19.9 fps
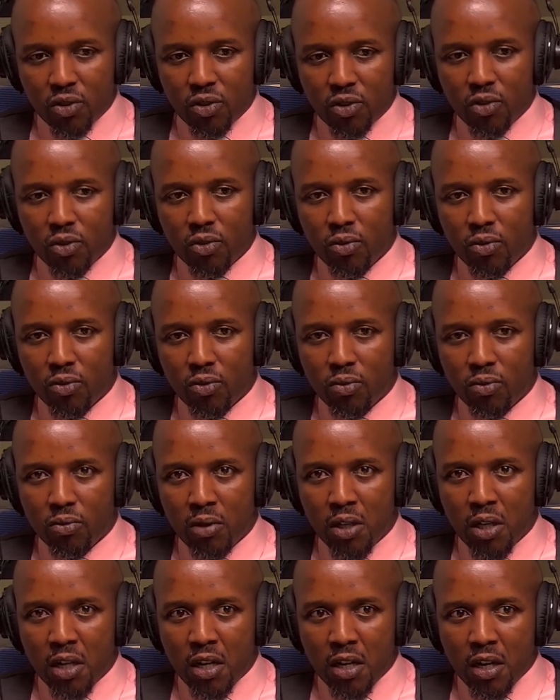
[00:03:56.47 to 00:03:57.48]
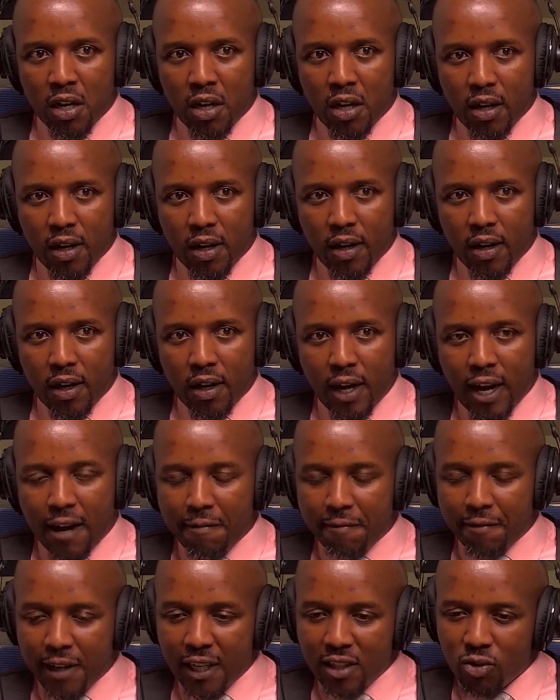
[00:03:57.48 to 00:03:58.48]
You have
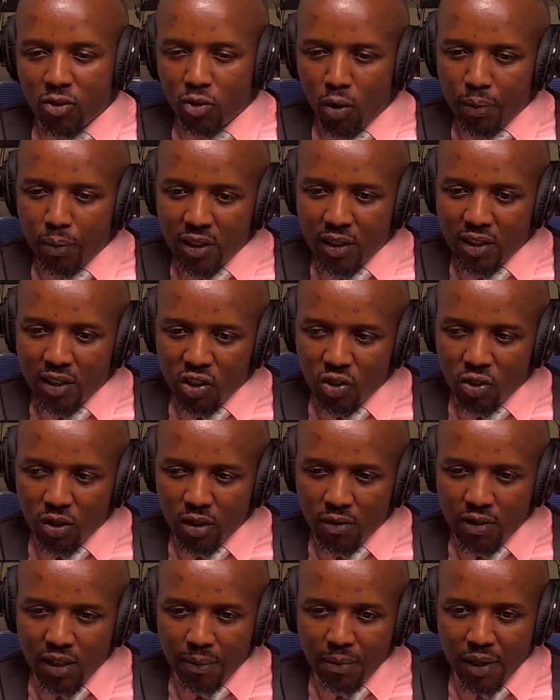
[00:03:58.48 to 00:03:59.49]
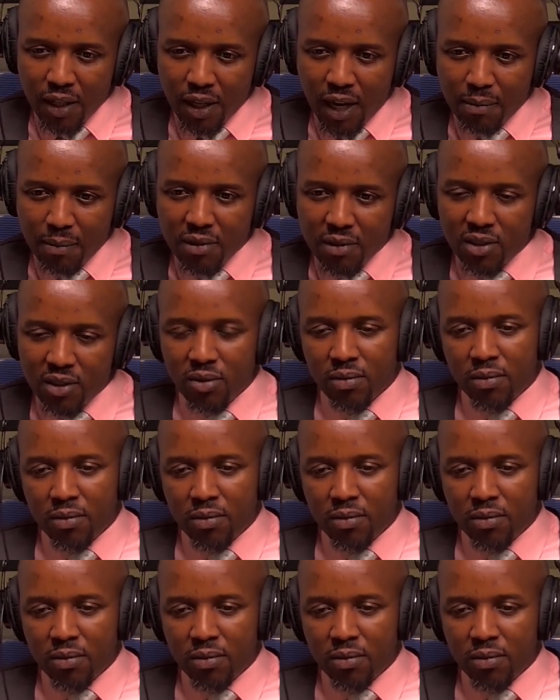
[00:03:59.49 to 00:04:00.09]
rights to compensation if something harms you.